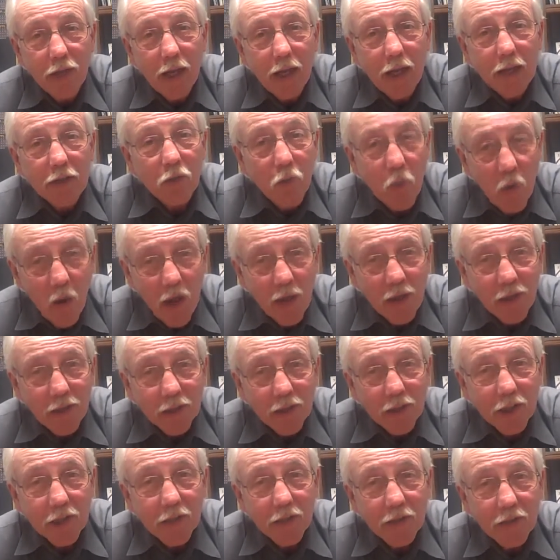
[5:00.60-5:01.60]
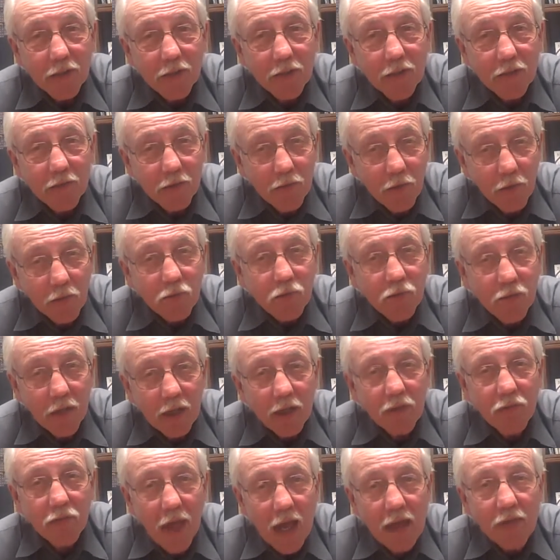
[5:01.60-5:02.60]
and quality. Those
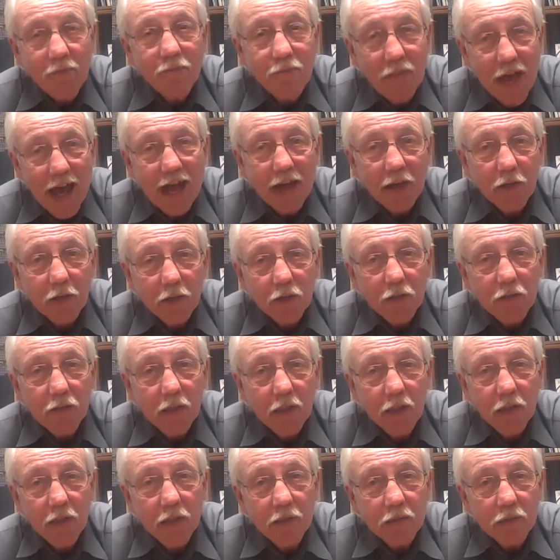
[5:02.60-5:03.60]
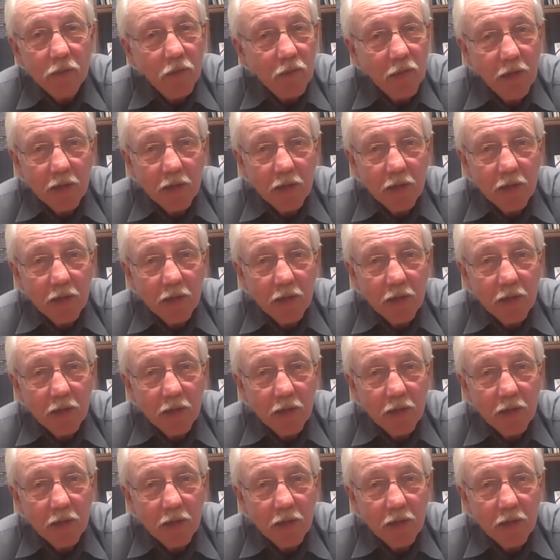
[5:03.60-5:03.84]
things have value. Don't